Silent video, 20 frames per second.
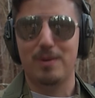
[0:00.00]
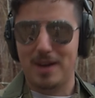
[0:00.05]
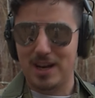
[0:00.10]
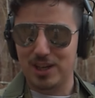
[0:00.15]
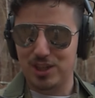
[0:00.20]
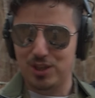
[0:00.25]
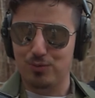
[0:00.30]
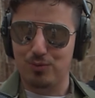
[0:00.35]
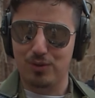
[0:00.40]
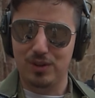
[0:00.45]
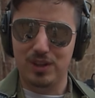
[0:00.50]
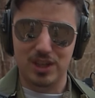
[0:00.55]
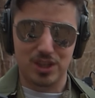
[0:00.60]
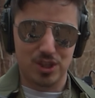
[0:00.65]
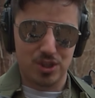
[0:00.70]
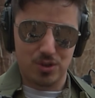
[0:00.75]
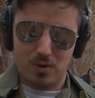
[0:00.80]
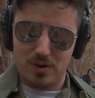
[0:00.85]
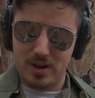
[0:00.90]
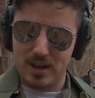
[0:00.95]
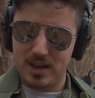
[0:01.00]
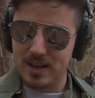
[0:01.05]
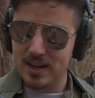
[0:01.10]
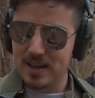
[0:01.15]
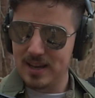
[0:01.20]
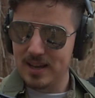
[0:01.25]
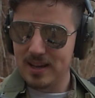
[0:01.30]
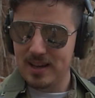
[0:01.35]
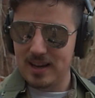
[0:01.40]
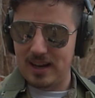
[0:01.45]
I actually really enjoy
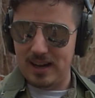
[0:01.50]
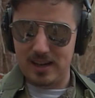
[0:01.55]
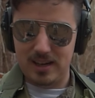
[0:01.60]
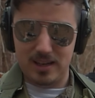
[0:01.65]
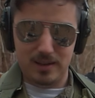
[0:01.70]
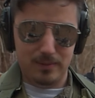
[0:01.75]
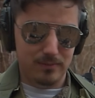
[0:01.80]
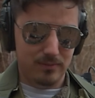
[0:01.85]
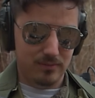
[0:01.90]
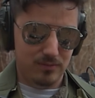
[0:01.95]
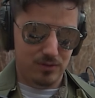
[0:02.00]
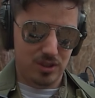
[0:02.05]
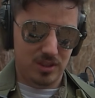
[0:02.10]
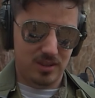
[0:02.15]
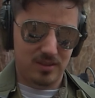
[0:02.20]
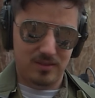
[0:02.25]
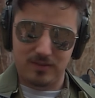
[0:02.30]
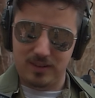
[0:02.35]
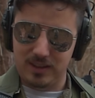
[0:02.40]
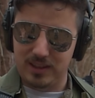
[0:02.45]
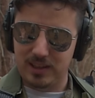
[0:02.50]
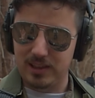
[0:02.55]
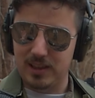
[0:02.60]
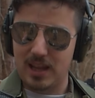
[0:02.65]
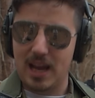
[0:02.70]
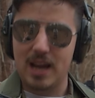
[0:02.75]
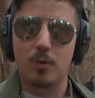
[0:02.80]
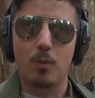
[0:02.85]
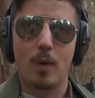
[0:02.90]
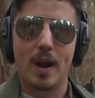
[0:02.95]
just the
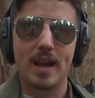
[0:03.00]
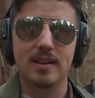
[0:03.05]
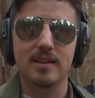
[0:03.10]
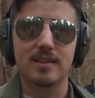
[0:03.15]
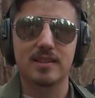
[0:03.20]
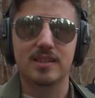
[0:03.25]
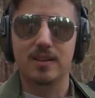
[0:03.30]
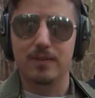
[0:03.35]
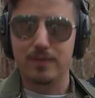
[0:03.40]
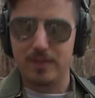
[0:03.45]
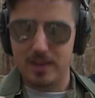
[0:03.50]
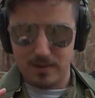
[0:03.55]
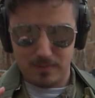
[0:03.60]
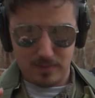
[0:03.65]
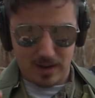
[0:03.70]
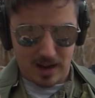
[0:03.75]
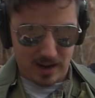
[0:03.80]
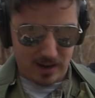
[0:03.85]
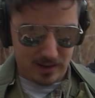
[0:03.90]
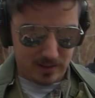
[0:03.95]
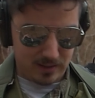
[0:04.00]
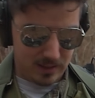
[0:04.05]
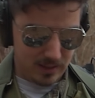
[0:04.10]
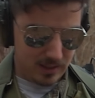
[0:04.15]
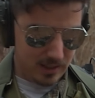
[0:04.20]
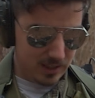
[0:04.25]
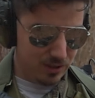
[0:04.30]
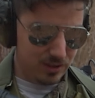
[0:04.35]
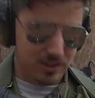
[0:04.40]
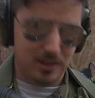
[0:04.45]
lightweightness of them, and
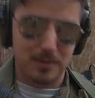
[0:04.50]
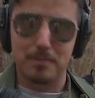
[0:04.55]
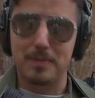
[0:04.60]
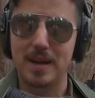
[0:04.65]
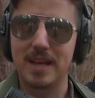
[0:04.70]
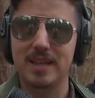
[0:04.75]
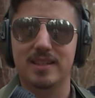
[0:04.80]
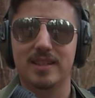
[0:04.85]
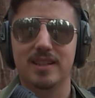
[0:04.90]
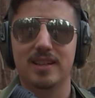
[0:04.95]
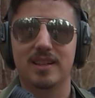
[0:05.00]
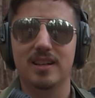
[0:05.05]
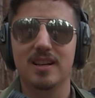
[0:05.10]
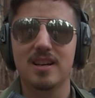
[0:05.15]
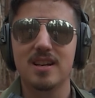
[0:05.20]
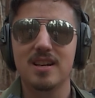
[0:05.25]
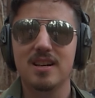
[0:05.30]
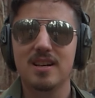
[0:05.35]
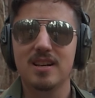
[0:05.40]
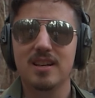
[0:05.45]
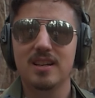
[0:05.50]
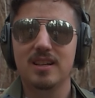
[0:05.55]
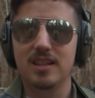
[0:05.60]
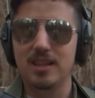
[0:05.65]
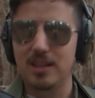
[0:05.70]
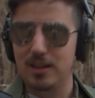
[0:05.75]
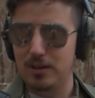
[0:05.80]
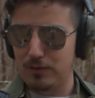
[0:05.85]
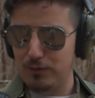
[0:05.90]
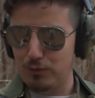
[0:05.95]
it's just a basic,
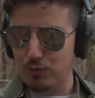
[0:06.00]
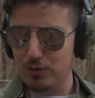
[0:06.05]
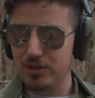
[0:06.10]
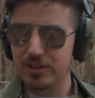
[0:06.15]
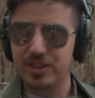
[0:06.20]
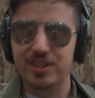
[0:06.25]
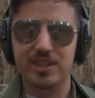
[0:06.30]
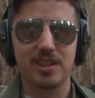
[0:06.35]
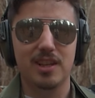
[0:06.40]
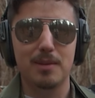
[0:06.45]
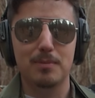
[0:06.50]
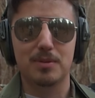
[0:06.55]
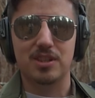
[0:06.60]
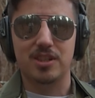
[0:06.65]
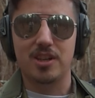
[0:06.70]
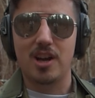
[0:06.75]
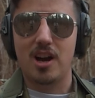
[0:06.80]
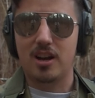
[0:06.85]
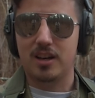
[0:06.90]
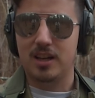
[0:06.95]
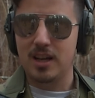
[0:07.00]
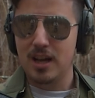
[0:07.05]
real slim stock.